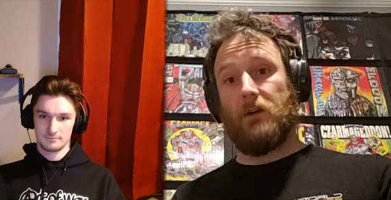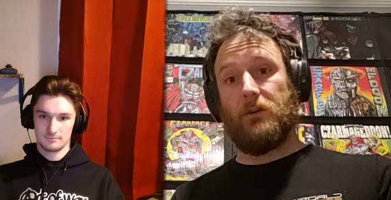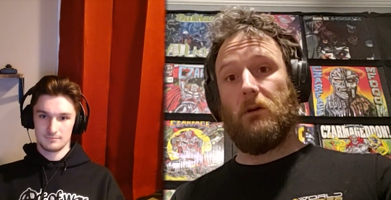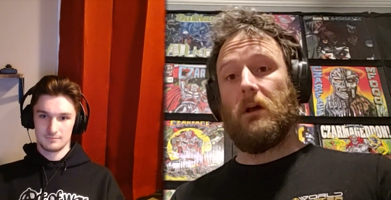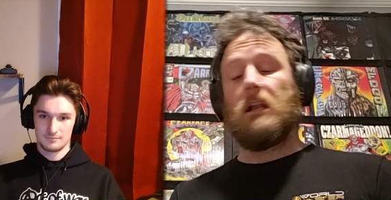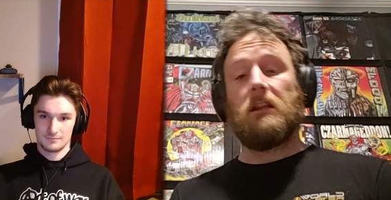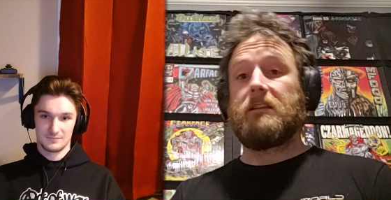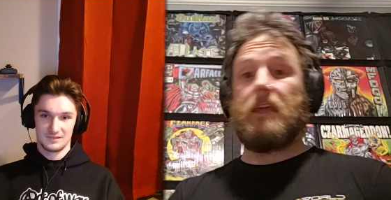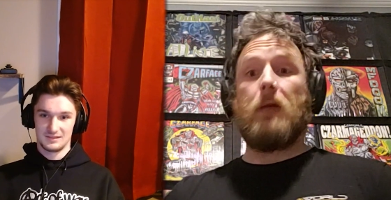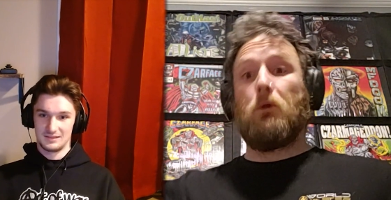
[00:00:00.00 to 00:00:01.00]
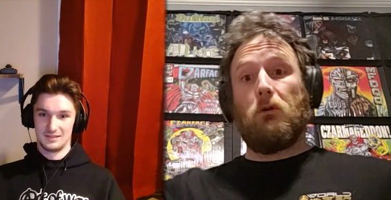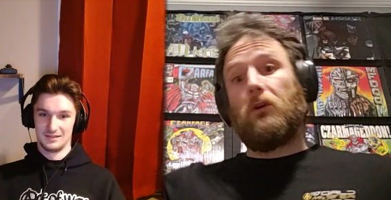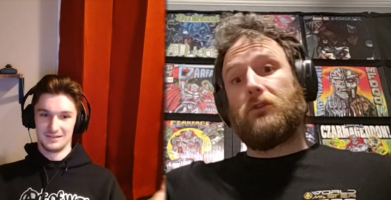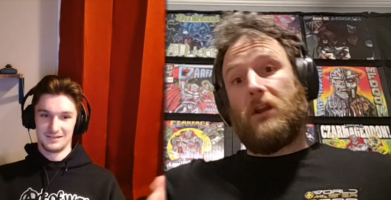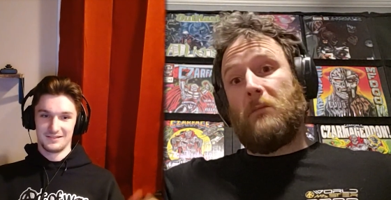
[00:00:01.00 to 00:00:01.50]
Speaker 1: Aldo, like they were
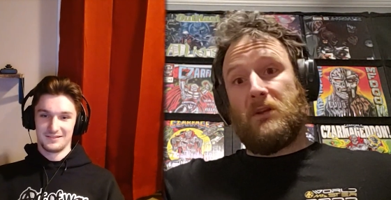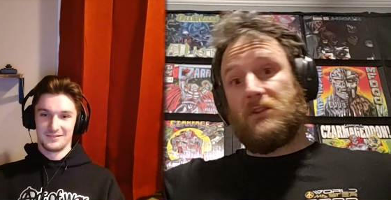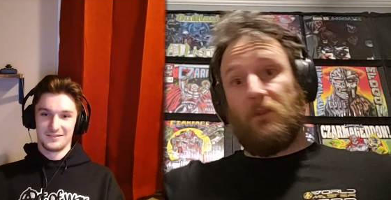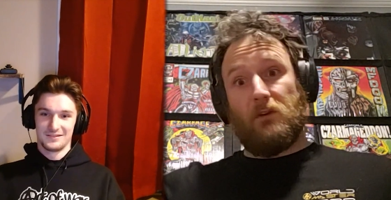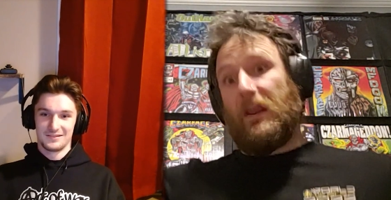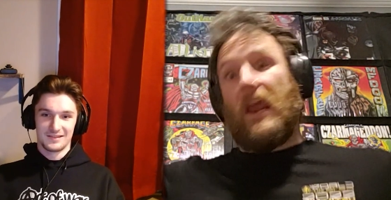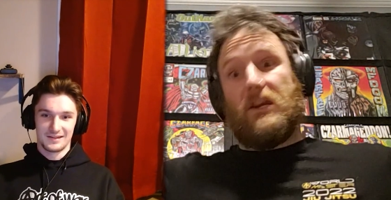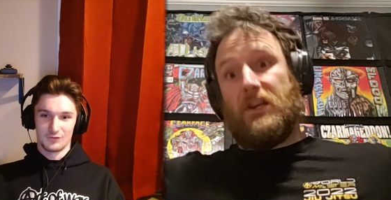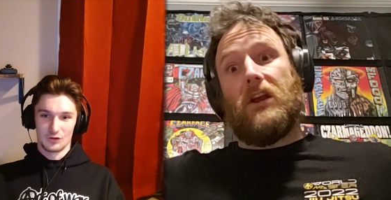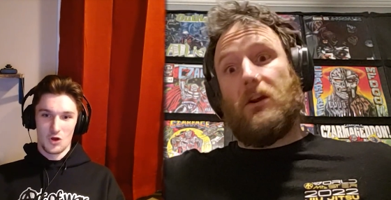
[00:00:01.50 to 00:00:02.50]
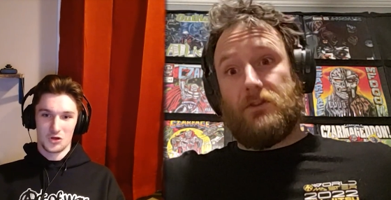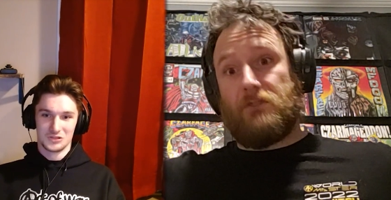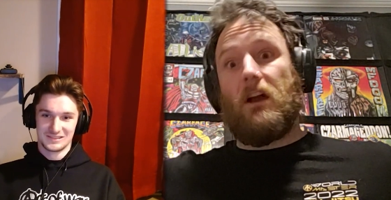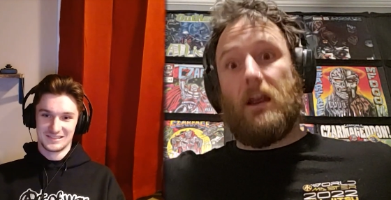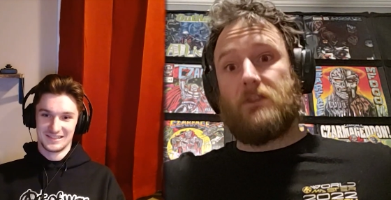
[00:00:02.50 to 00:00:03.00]
all champions for ten years,
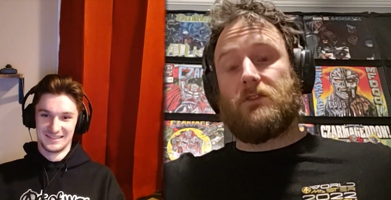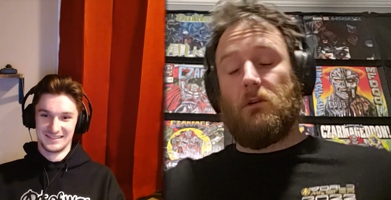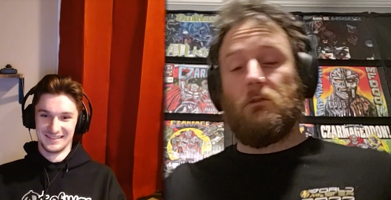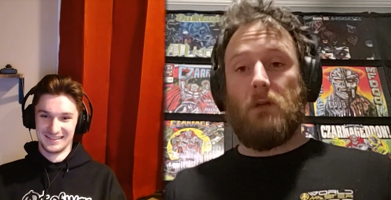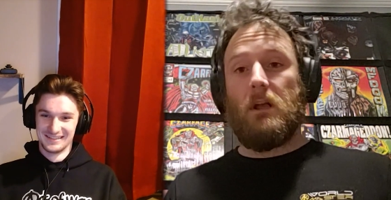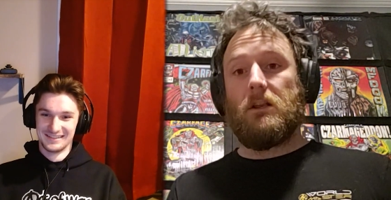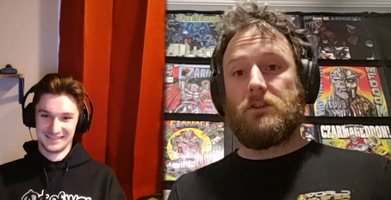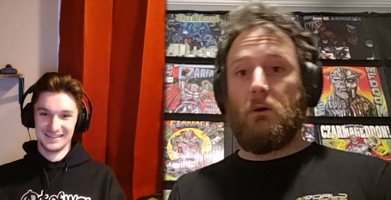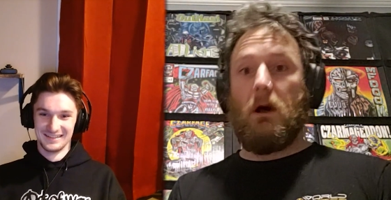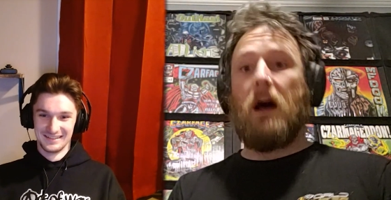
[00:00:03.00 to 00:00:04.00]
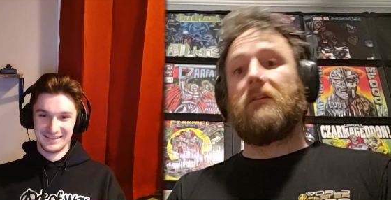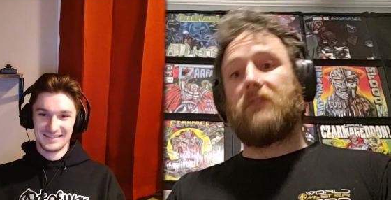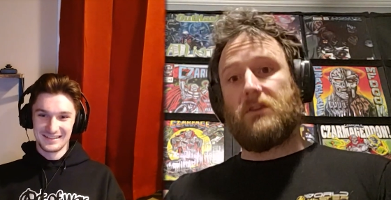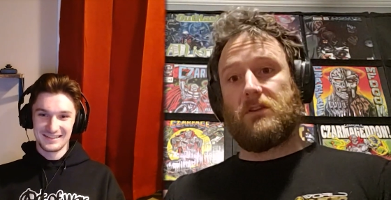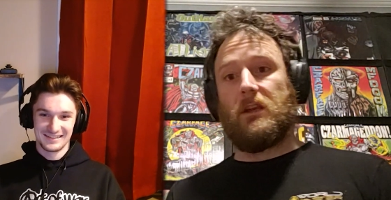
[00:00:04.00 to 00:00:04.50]
lost. right? So, so Ooh,
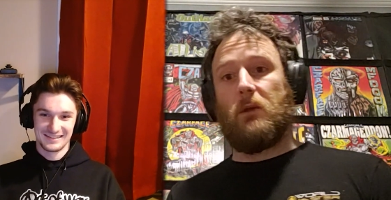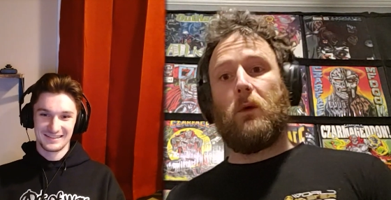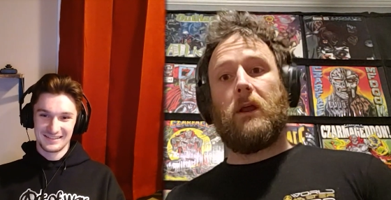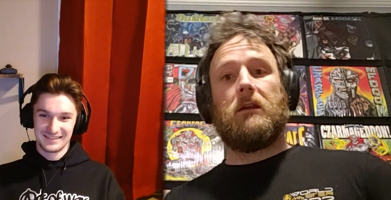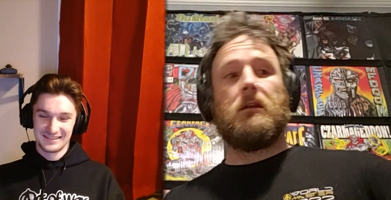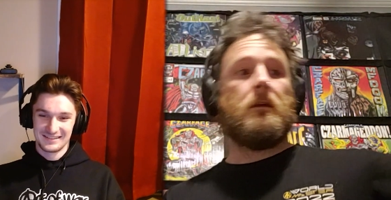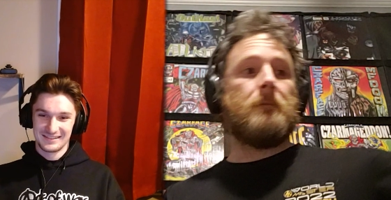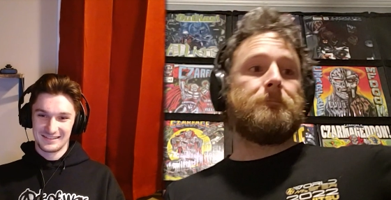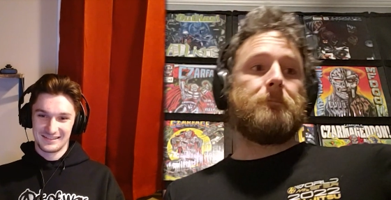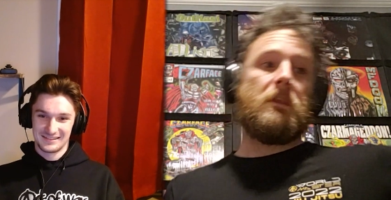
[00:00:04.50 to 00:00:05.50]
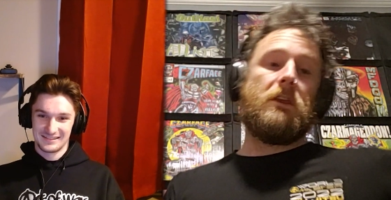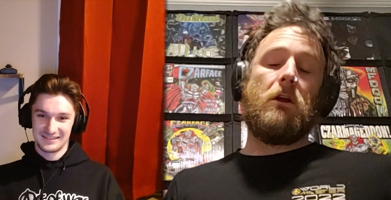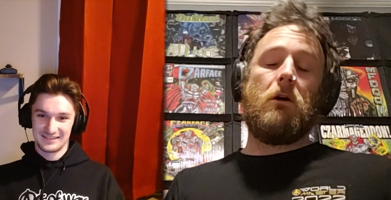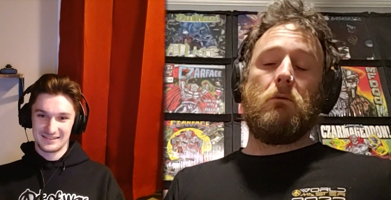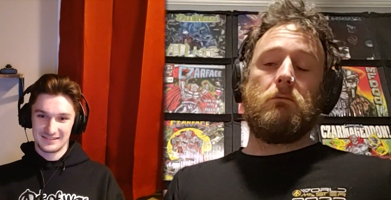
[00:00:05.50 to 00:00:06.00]
obviously, that. when you
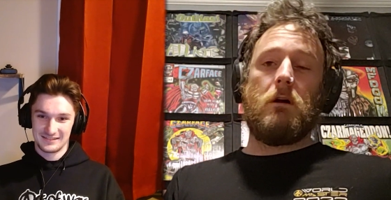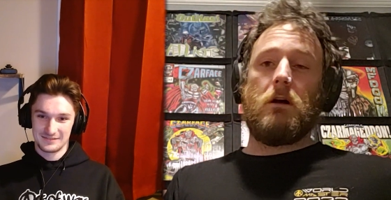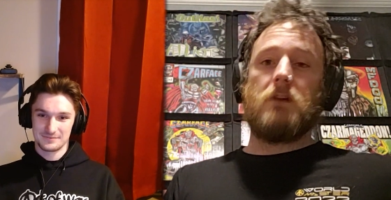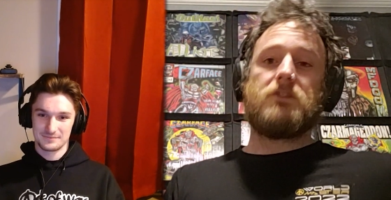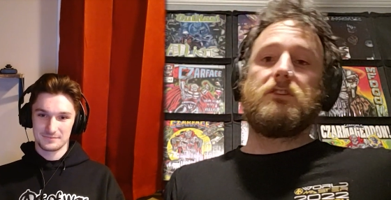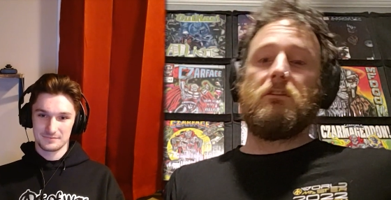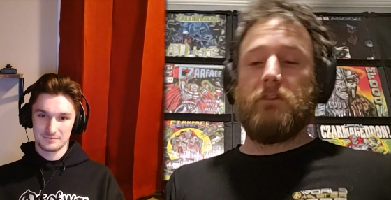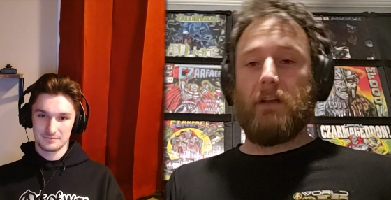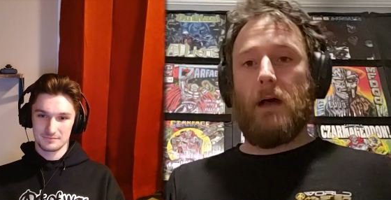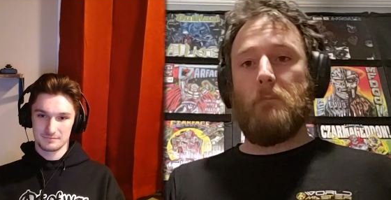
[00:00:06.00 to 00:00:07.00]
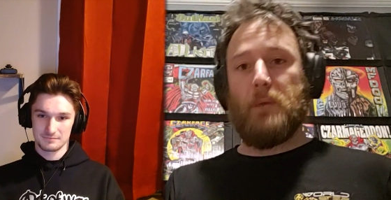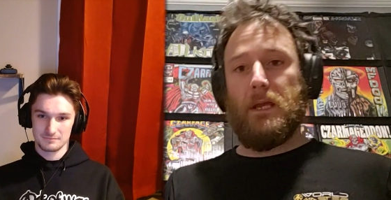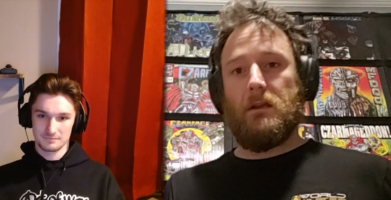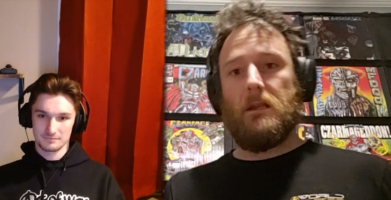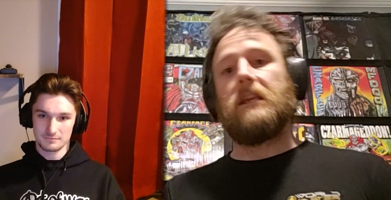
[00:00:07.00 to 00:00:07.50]
know uh, Silva got
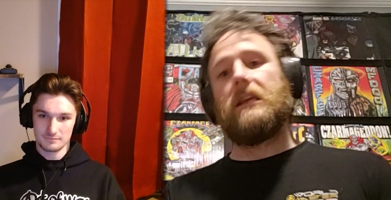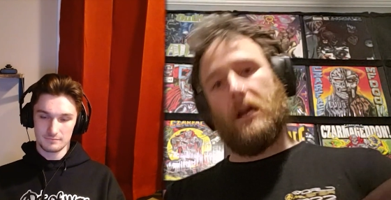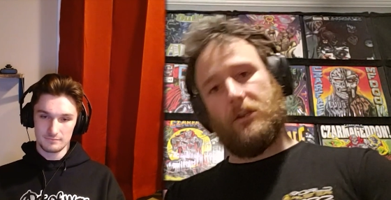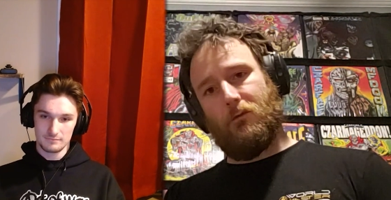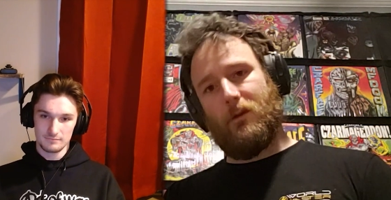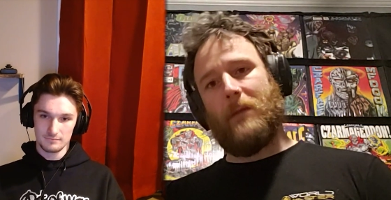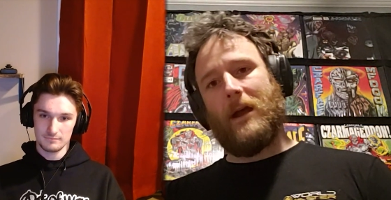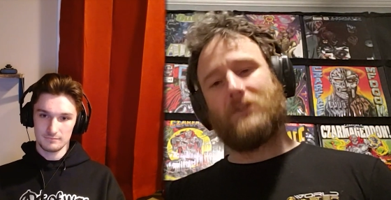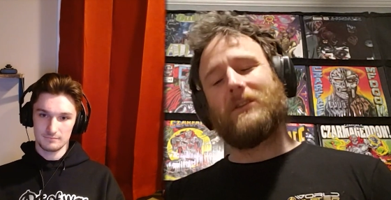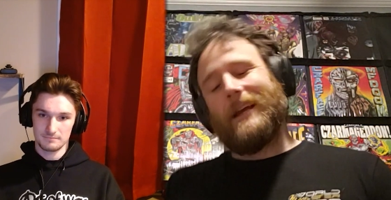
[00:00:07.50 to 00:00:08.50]
beat, he got the rematch.